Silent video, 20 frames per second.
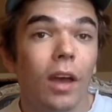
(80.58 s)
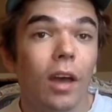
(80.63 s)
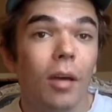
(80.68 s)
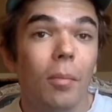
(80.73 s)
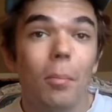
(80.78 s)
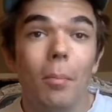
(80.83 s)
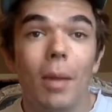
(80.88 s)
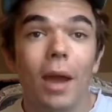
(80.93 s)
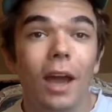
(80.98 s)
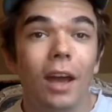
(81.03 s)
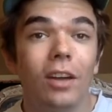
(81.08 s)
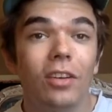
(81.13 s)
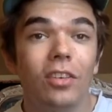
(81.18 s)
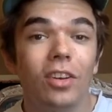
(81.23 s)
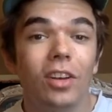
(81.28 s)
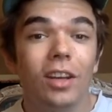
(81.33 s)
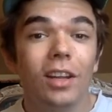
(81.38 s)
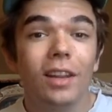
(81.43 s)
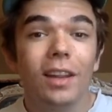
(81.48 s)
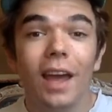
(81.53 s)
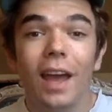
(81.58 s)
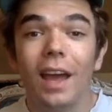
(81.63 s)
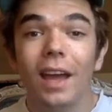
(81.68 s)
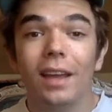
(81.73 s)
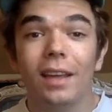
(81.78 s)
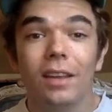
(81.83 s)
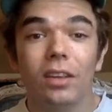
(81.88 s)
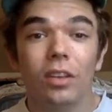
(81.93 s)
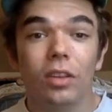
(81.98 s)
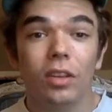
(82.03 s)
imagine
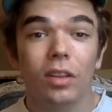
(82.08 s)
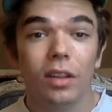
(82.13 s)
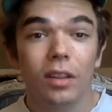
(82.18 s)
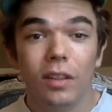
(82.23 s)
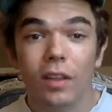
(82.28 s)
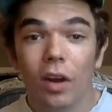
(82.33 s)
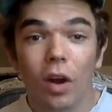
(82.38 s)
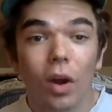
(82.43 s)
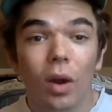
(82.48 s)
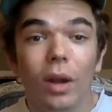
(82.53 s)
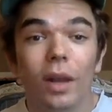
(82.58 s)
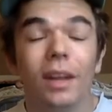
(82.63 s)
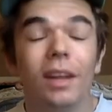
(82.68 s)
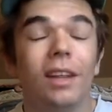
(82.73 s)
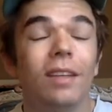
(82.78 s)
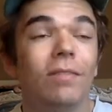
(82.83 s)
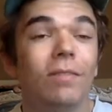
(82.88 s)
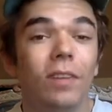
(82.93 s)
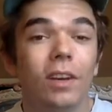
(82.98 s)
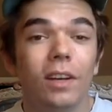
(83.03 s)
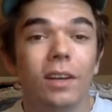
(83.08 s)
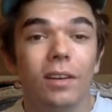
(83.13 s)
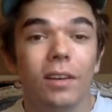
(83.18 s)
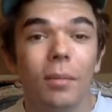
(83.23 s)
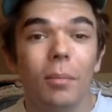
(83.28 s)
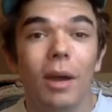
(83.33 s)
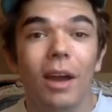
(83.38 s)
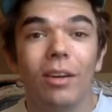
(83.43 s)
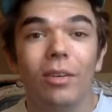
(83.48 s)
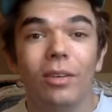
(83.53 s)
that there are an infinite
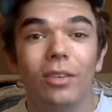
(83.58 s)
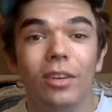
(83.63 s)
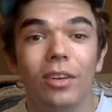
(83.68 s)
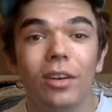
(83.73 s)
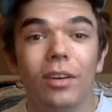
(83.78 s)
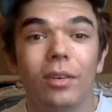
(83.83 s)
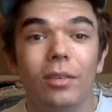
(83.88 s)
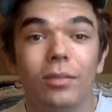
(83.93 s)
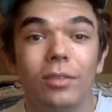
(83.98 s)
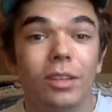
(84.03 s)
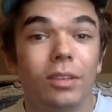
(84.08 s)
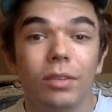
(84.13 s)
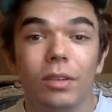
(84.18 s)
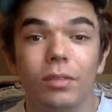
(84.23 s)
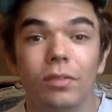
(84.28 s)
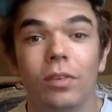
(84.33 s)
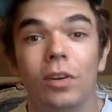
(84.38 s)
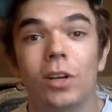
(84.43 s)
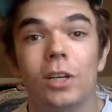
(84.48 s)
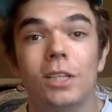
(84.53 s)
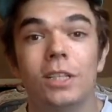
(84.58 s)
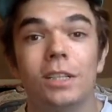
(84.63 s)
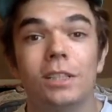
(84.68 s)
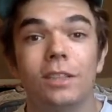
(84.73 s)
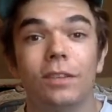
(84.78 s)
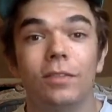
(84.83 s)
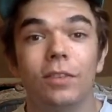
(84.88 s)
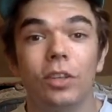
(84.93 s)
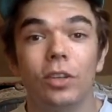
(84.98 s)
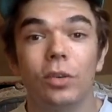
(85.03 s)
amount of different
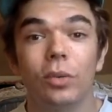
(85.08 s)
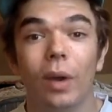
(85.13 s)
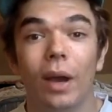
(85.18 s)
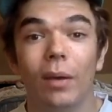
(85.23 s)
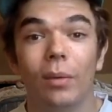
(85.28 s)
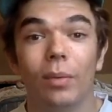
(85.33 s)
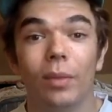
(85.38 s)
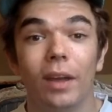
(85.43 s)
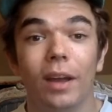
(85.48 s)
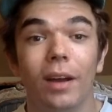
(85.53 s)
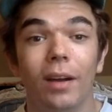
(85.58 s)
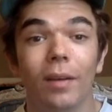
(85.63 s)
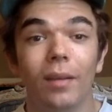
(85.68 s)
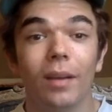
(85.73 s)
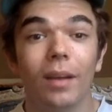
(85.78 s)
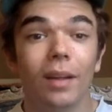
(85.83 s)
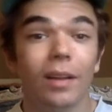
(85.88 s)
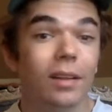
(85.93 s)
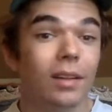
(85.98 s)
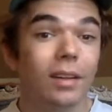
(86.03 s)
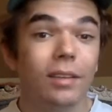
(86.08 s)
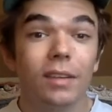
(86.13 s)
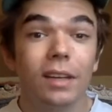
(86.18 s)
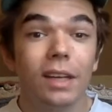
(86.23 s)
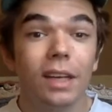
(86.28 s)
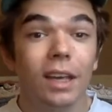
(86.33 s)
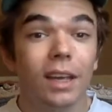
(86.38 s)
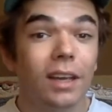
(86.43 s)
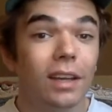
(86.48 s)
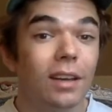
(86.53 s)
versions of you out there
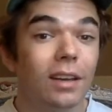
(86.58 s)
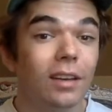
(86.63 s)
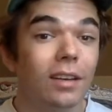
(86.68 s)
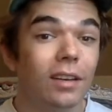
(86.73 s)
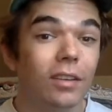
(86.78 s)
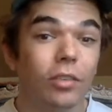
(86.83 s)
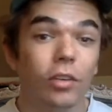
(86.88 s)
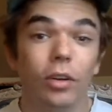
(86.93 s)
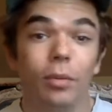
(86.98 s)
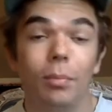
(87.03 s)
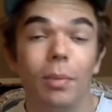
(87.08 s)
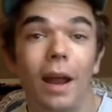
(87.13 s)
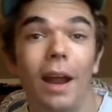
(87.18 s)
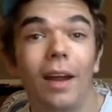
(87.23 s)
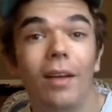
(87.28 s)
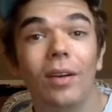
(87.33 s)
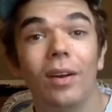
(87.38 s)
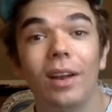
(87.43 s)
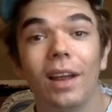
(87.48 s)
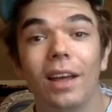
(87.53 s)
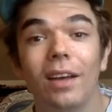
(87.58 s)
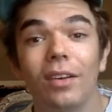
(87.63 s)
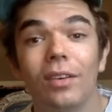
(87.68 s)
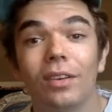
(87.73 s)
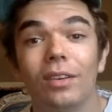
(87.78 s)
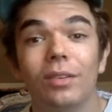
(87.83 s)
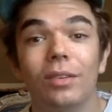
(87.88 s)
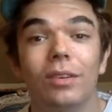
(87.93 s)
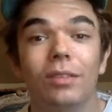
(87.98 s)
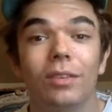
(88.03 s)
living in different parallel
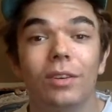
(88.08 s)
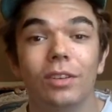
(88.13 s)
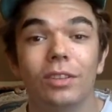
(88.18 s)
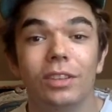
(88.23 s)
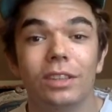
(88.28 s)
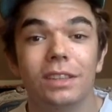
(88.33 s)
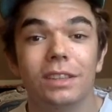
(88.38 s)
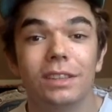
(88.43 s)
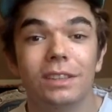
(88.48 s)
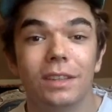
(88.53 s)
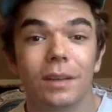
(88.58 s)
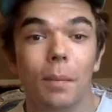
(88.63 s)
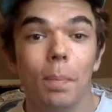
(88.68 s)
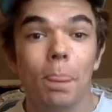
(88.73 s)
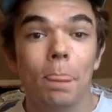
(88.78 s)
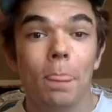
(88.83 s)
universes,